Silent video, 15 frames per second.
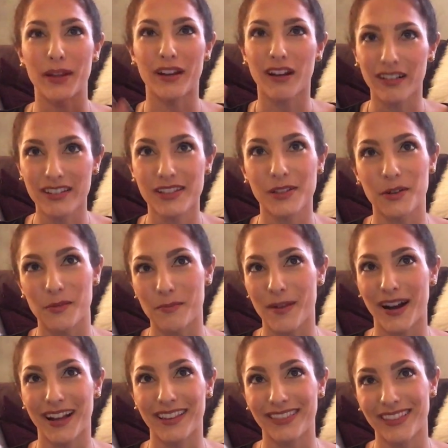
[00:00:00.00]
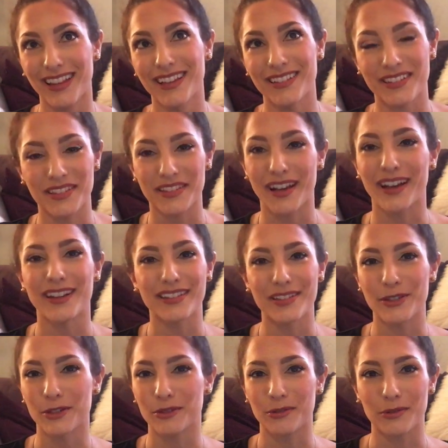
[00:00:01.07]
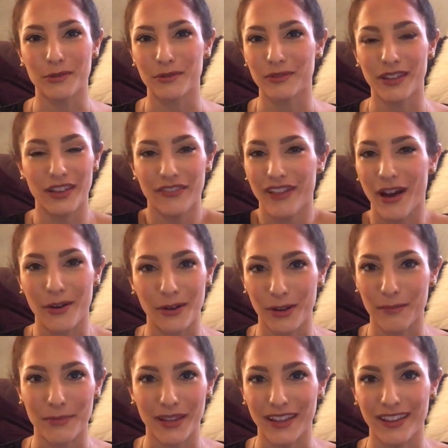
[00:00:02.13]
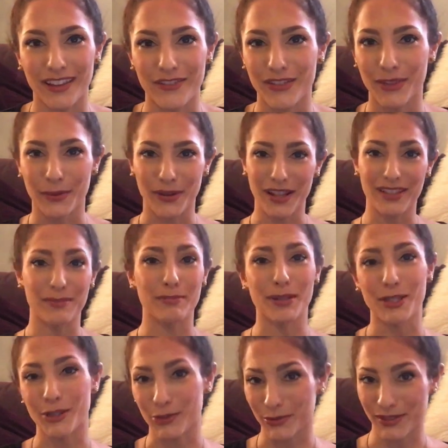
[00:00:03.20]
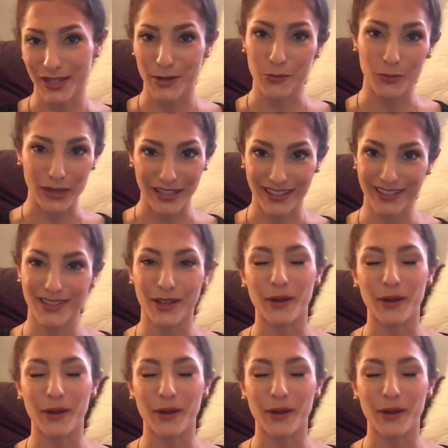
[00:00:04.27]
but also my light decided to give out on me even though it hasn't been used in weeks.